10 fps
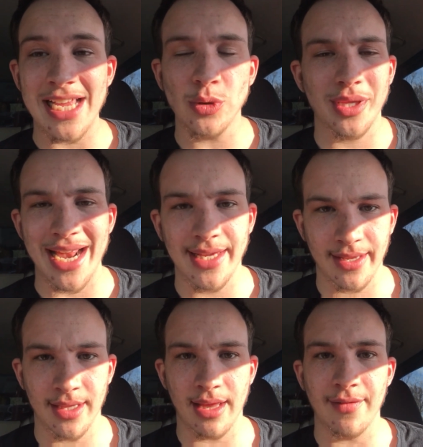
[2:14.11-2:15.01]
And that's with
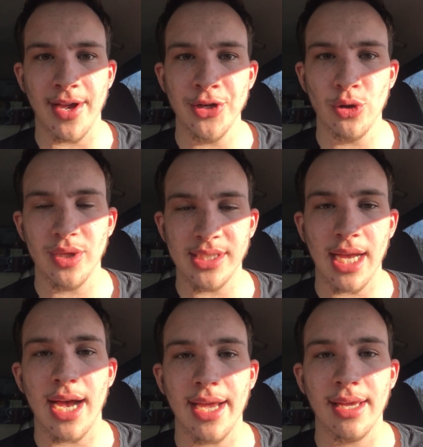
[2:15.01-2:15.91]
anything in life. I know this
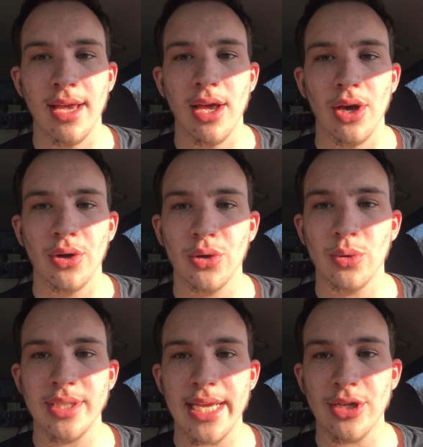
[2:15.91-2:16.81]
guy
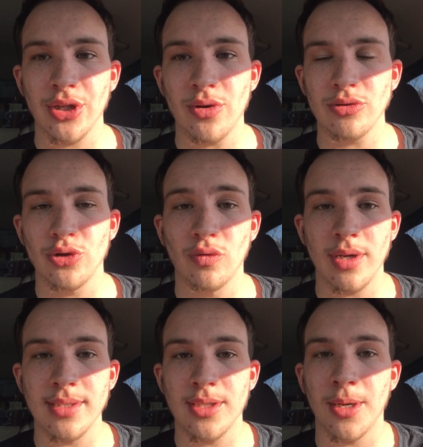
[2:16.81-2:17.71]
who is actually going to
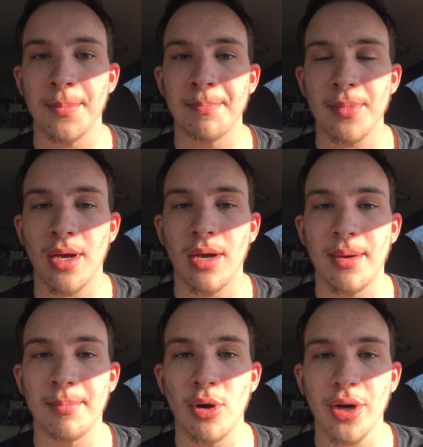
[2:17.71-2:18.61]
run some
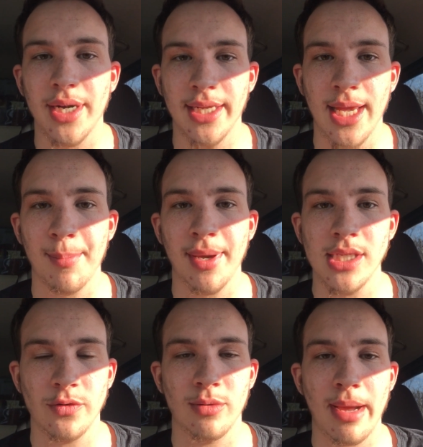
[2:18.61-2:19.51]
marketing
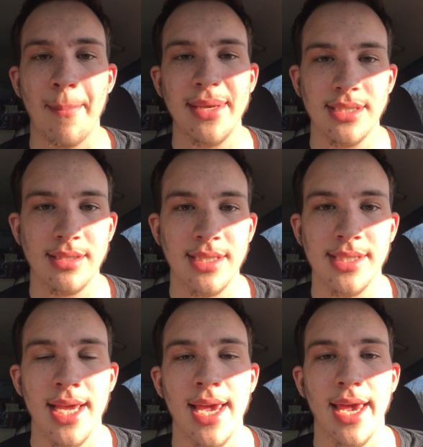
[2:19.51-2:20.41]
campaigns for one of my
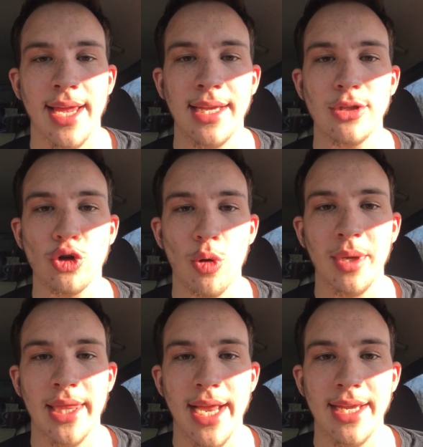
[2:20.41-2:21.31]
businesses, and he told
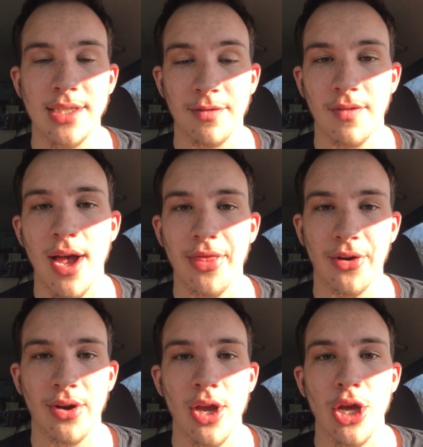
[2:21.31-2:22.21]
me that his
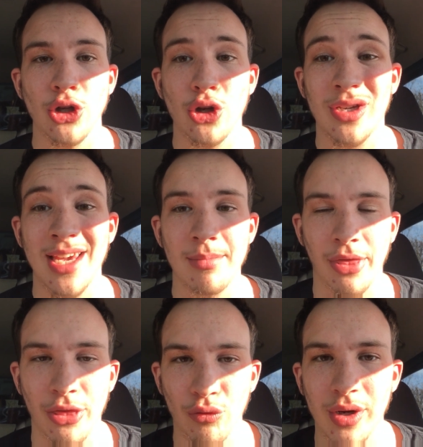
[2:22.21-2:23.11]
father took him
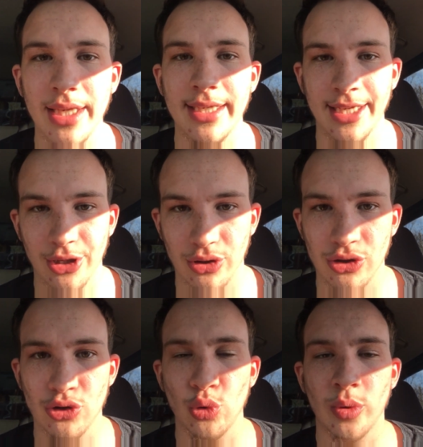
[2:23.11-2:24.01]
3
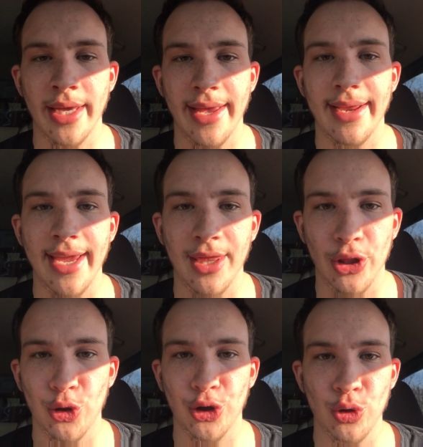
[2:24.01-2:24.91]
years to get a
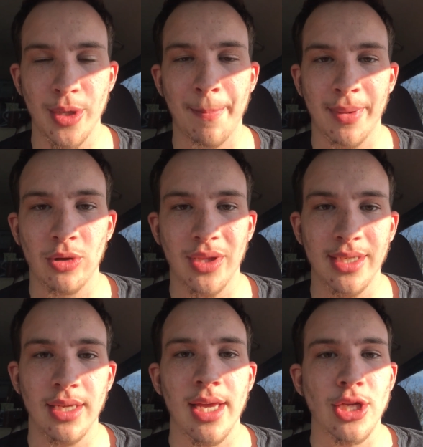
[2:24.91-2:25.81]
30-unit
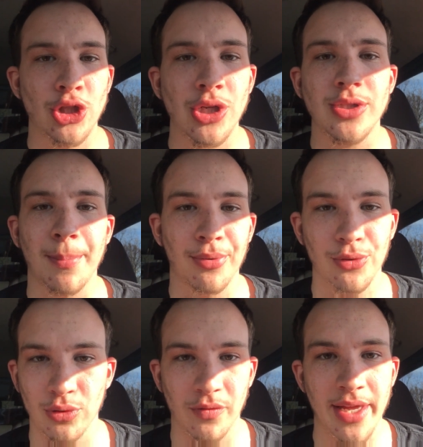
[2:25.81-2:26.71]
building just
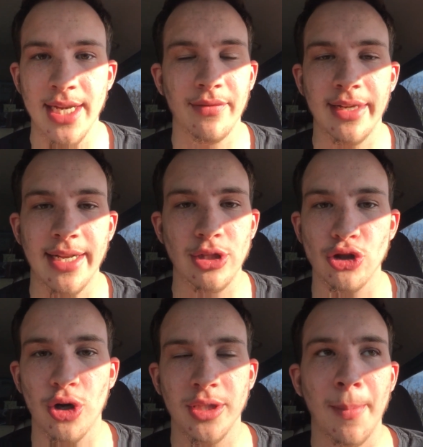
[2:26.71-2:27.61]
approved. They didn't even get it
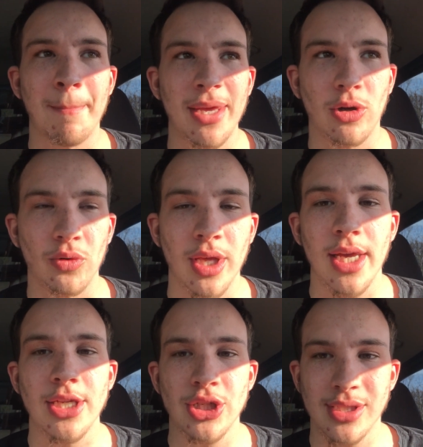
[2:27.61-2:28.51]
started to build
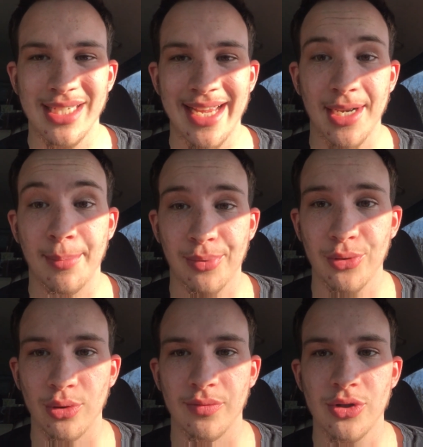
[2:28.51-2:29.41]
just to get it
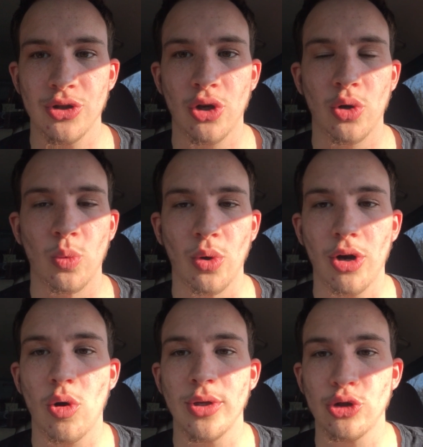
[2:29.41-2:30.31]
approved. So
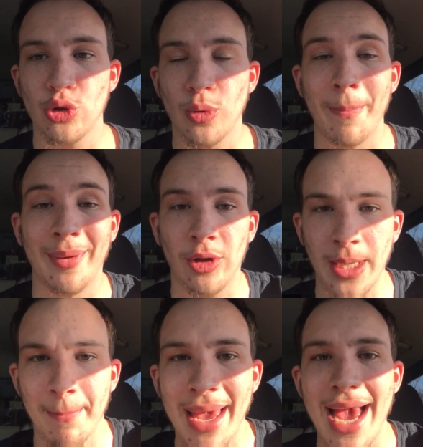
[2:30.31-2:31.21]
we're going to
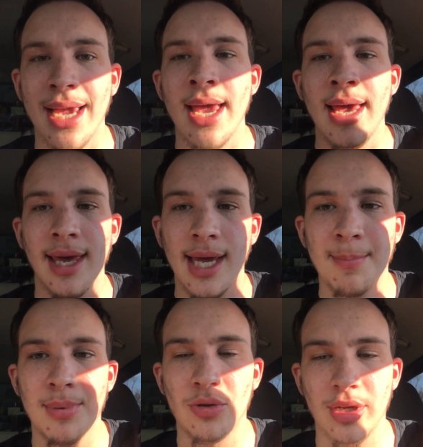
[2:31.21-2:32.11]
build it back
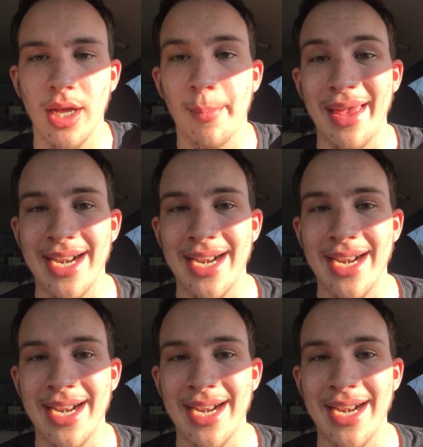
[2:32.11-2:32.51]
and build it up.